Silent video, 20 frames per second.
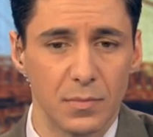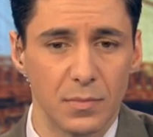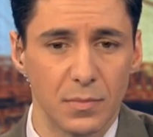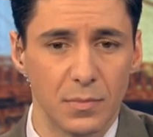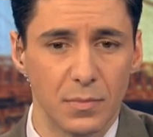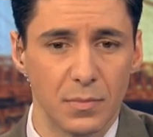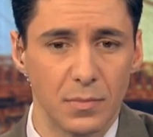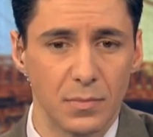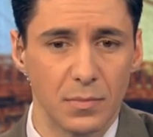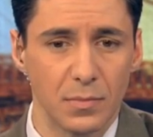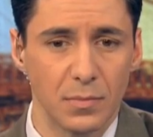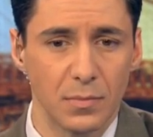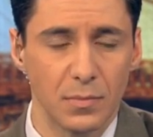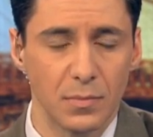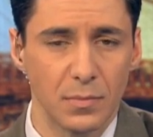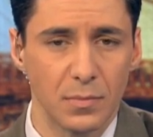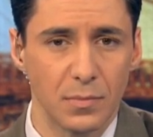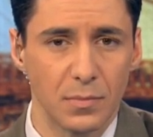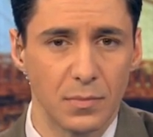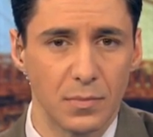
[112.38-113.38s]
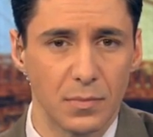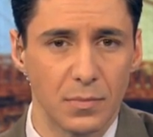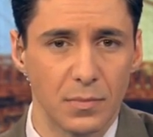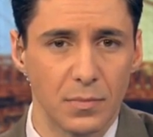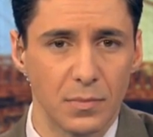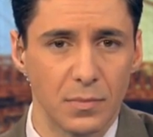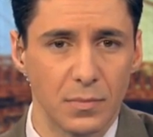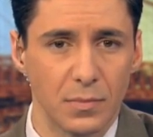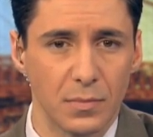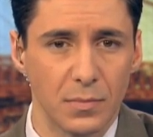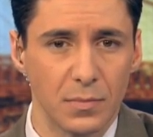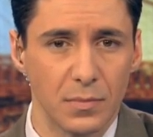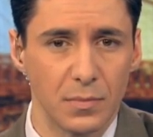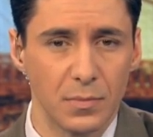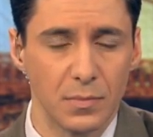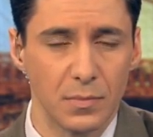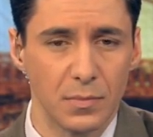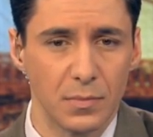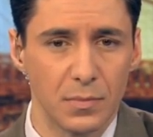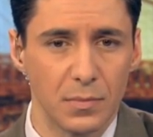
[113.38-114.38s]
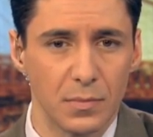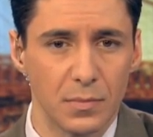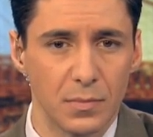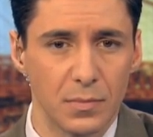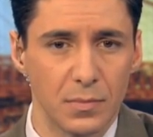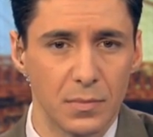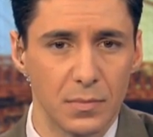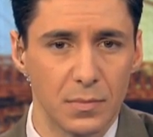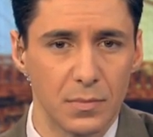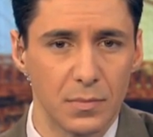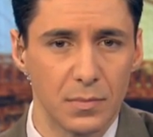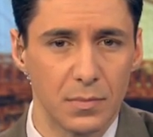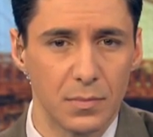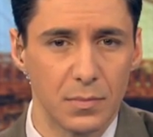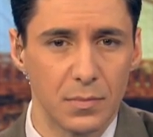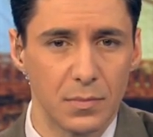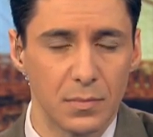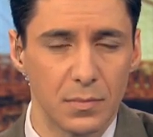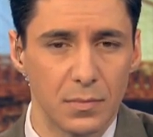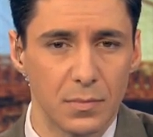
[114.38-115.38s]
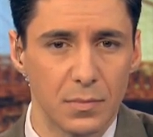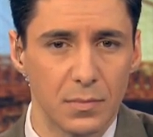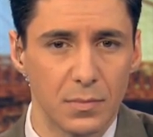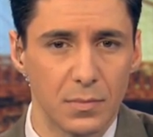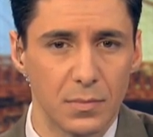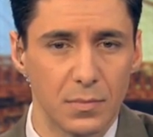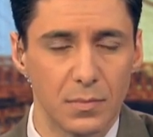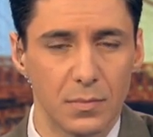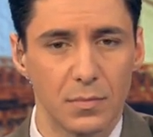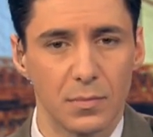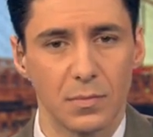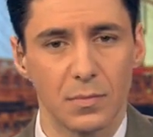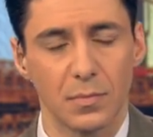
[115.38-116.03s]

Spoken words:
No words are spoken by the person on screen.